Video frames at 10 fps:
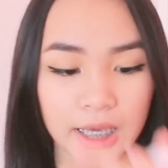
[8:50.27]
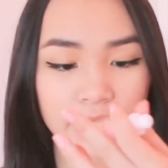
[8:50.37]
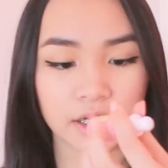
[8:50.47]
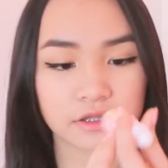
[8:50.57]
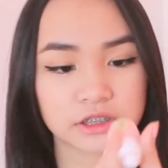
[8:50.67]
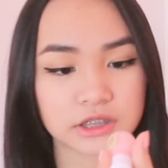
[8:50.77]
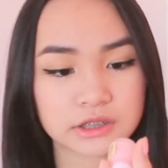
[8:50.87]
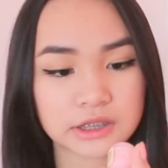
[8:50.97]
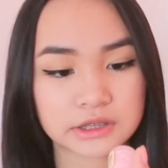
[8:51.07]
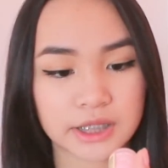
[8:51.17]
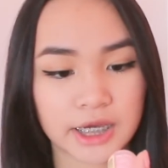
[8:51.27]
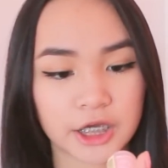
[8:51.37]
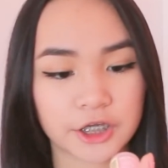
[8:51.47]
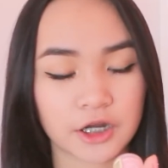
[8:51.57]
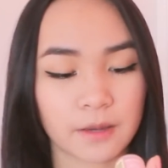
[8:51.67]
And this is the
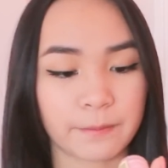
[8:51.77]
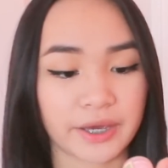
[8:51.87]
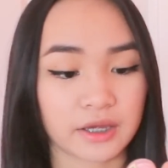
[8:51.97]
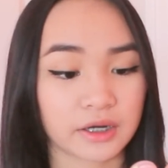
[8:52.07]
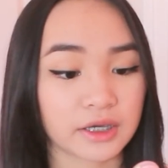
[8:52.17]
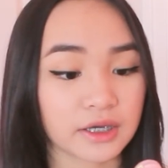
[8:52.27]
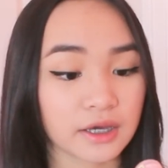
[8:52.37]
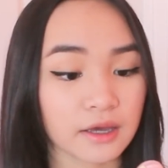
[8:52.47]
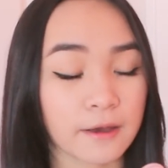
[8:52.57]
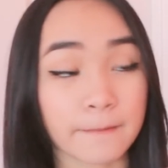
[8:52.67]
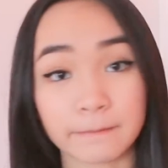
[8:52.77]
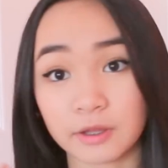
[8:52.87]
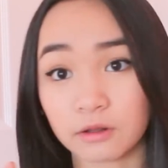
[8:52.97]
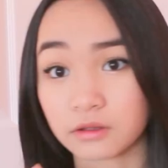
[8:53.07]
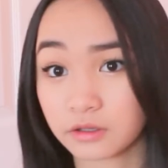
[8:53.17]
shade Berry
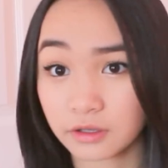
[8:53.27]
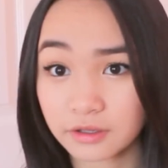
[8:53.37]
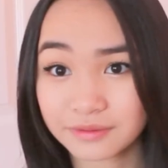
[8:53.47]
Milk.